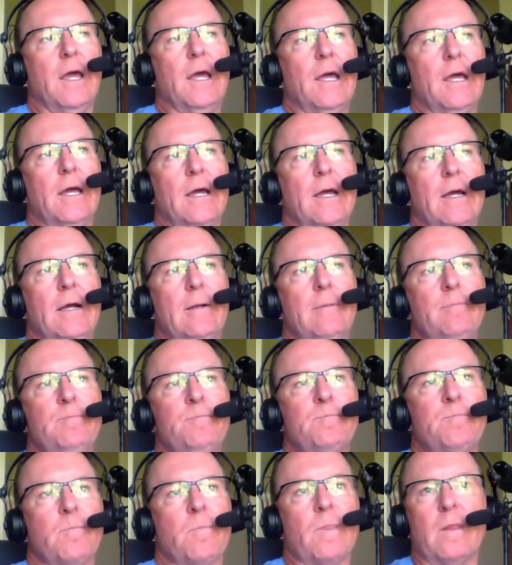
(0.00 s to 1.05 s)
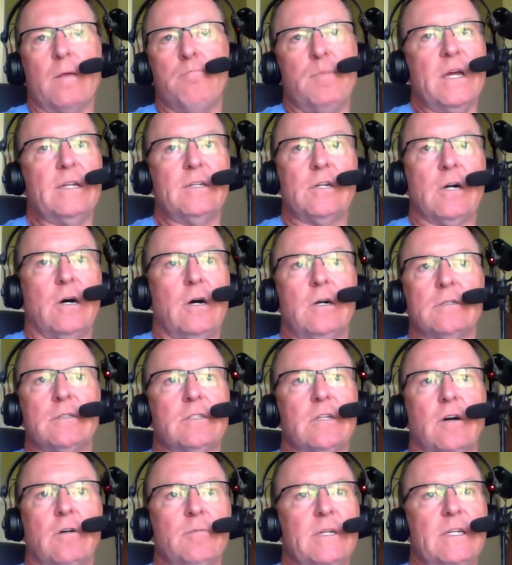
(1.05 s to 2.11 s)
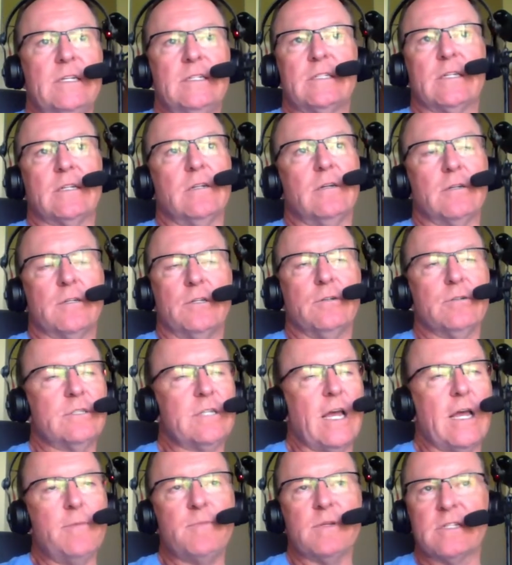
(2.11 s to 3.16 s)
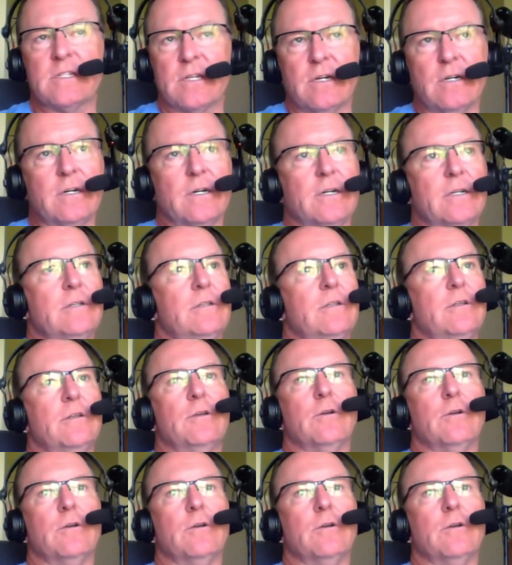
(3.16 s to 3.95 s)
And Ben called and told me, he said, look, your tape is good.